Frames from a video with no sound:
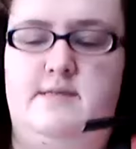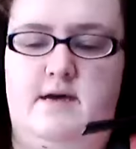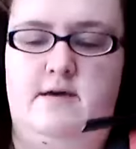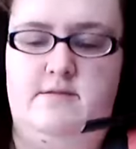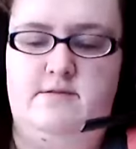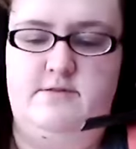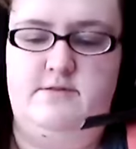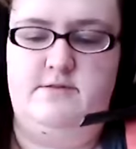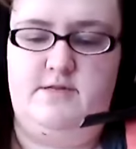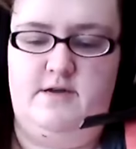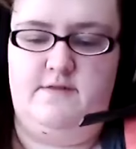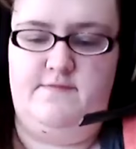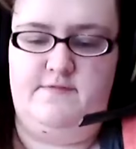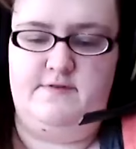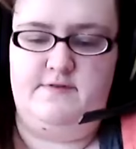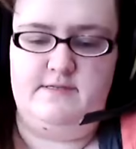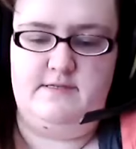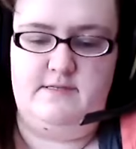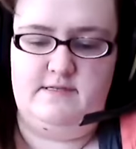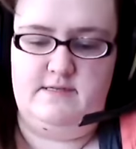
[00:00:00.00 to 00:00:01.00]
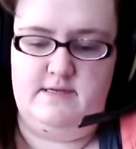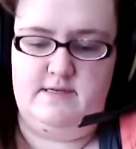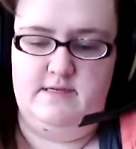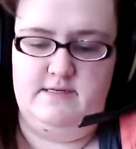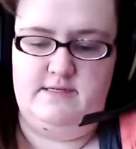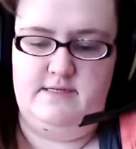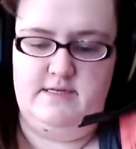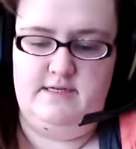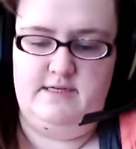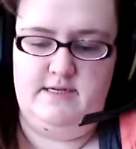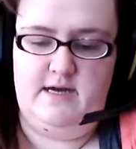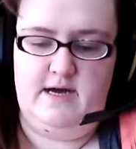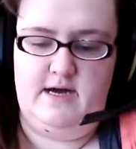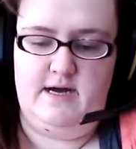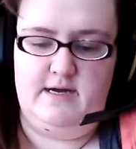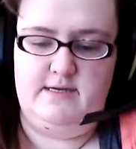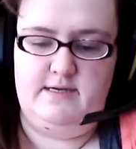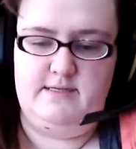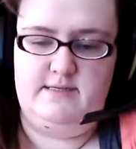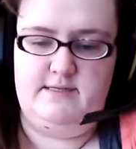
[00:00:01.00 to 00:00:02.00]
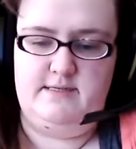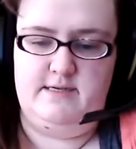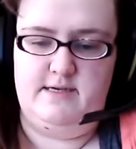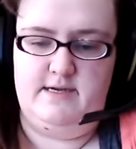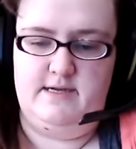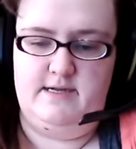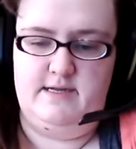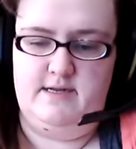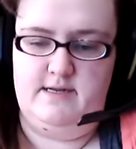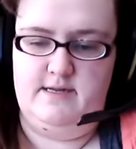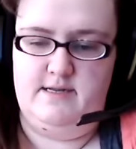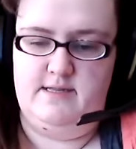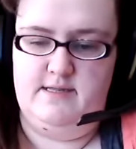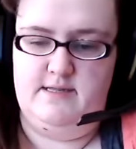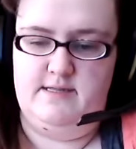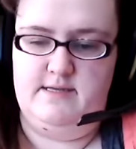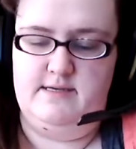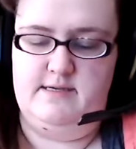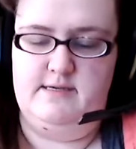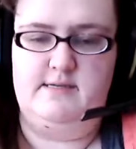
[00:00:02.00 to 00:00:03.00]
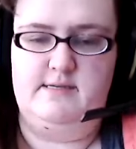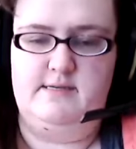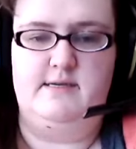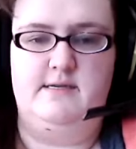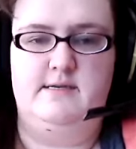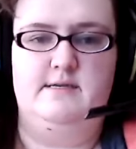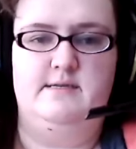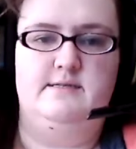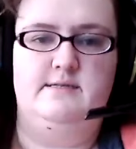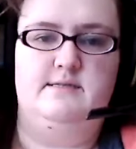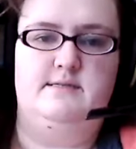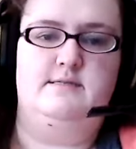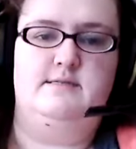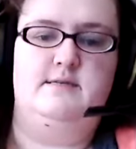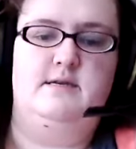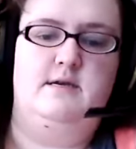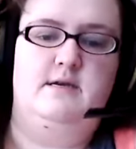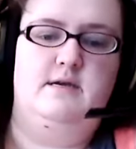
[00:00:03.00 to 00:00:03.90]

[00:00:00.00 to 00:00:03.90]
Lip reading: the other stuff is a detox, and then this is